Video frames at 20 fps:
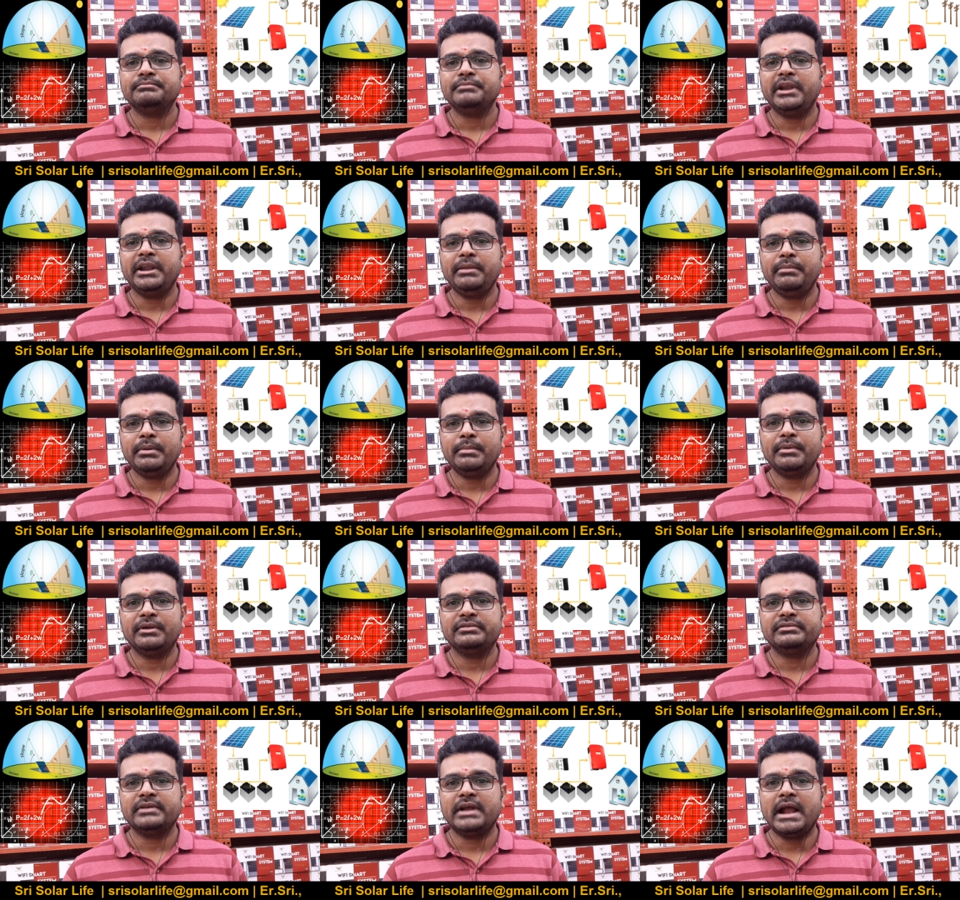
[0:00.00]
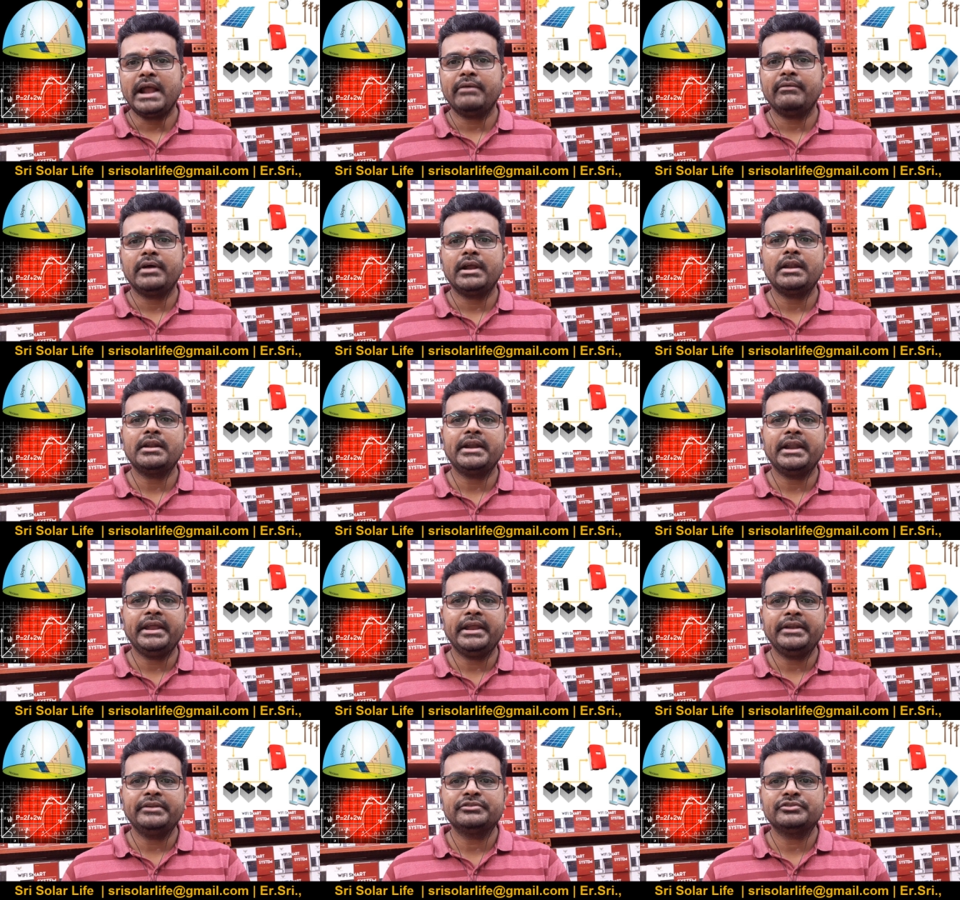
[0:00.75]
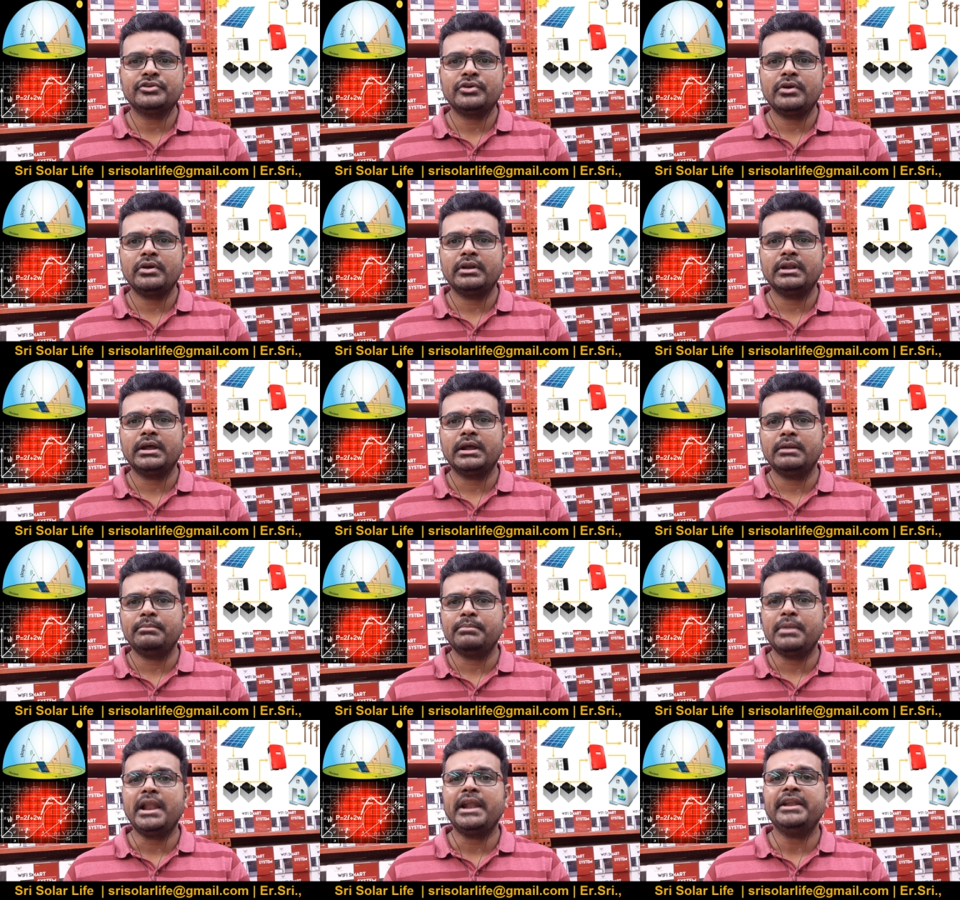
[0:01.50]
Many people have already installed
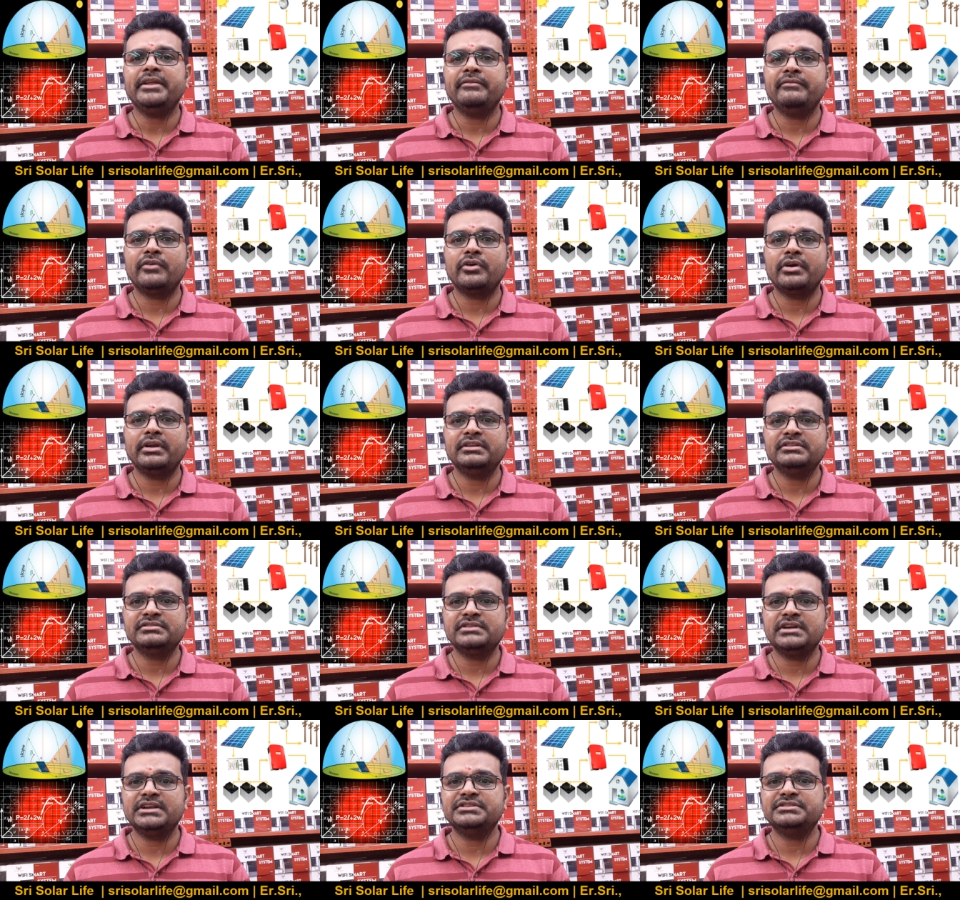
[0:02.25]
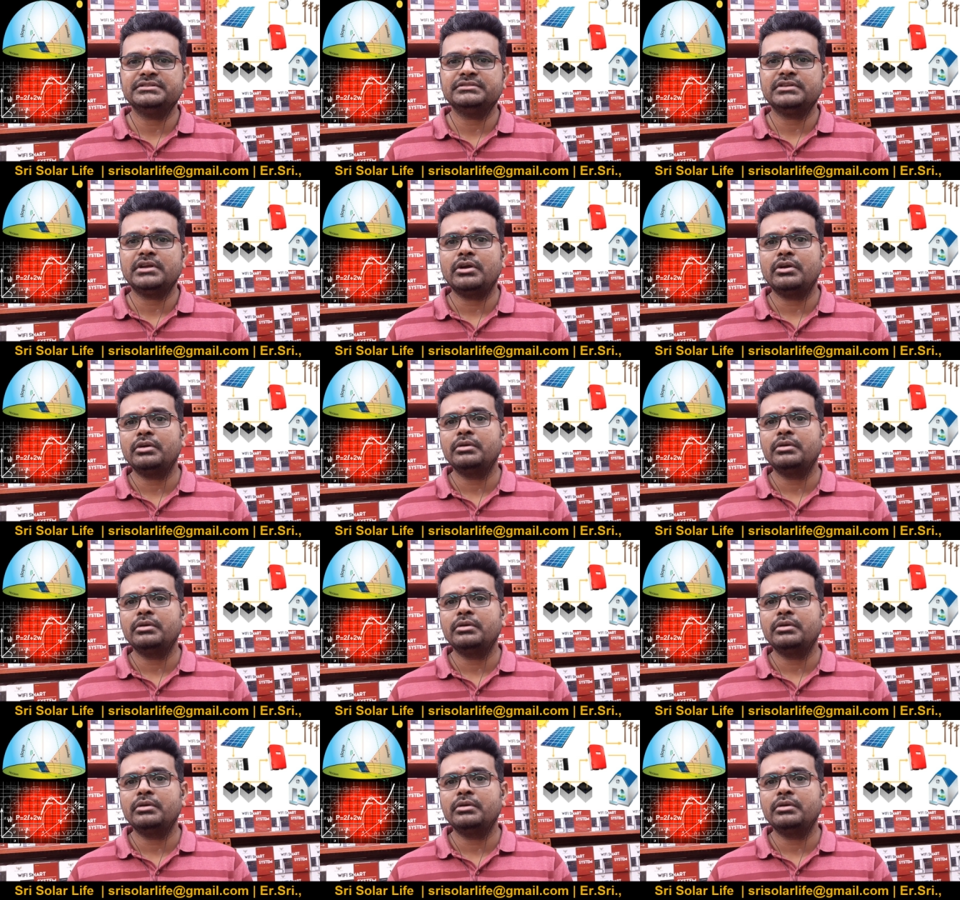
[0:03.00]
and planning for installation,